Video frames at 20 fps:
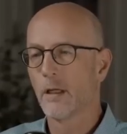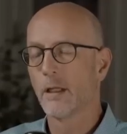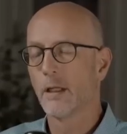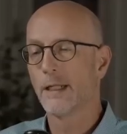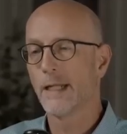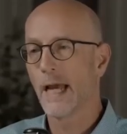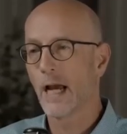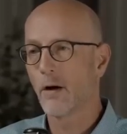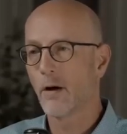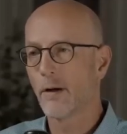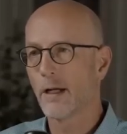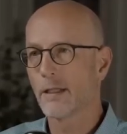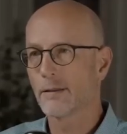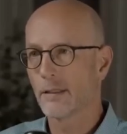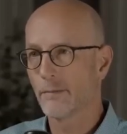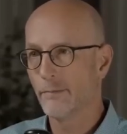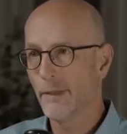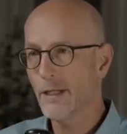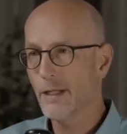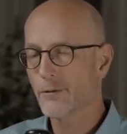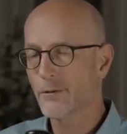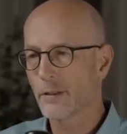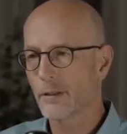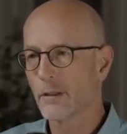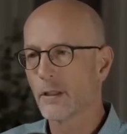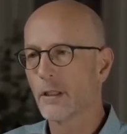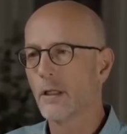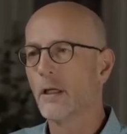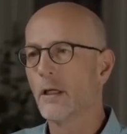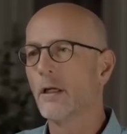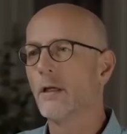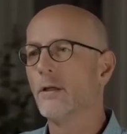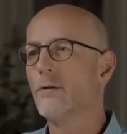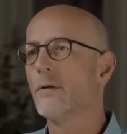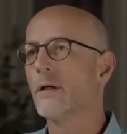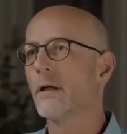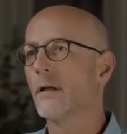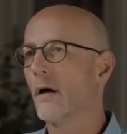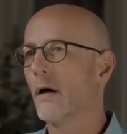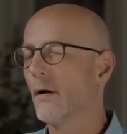Now, as I mentioned, you
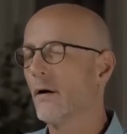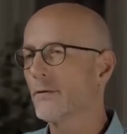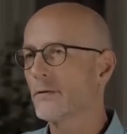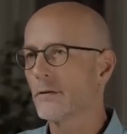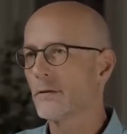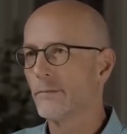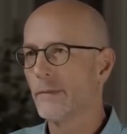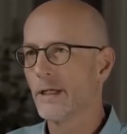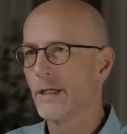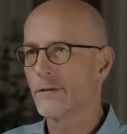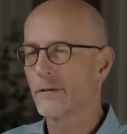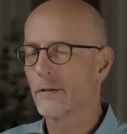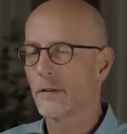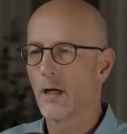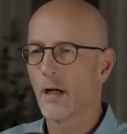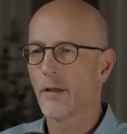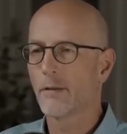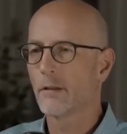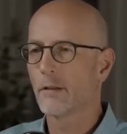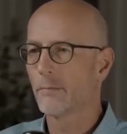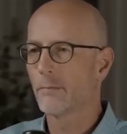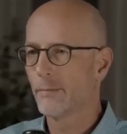can also measure other